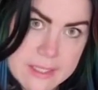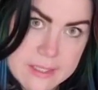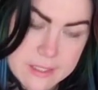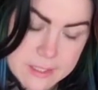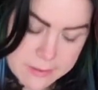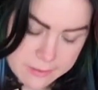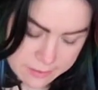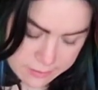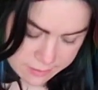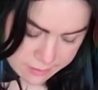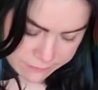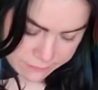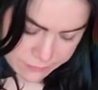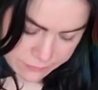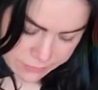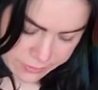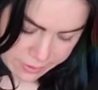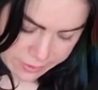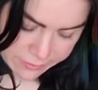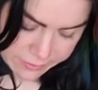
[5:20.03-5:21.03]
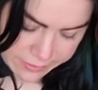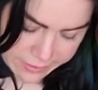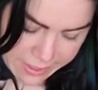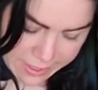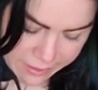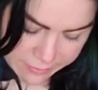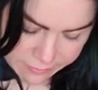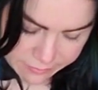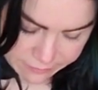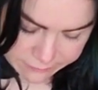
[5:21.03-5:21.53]
get the food coloring
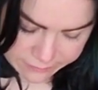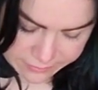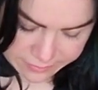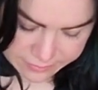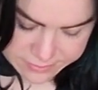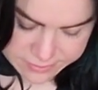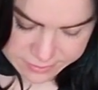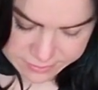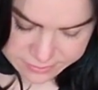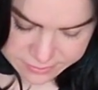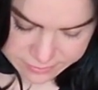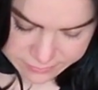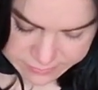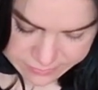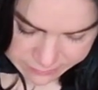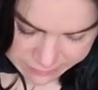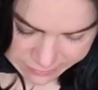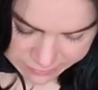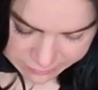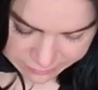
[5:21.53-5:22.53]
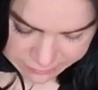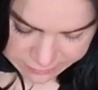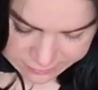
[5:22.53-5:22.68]
out of it too as well.